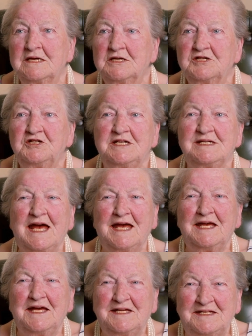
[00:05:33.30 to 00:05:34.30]

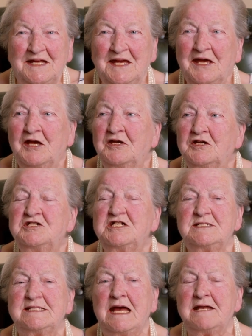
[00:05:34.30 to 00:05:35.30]
She
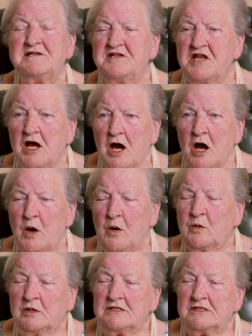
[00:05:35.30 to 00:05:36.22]
said no.